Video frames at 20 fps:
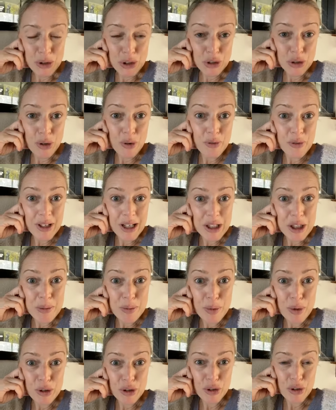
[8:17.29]
So don't forget to
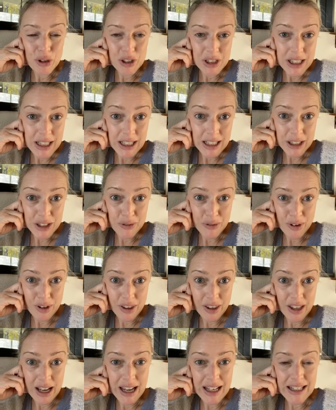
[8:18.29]
book your tickets for
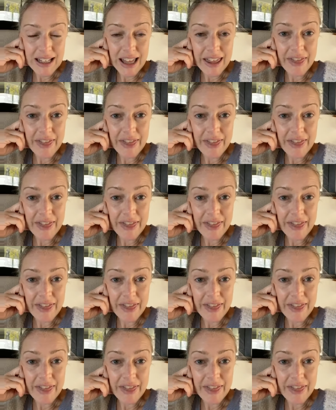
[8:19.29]
that.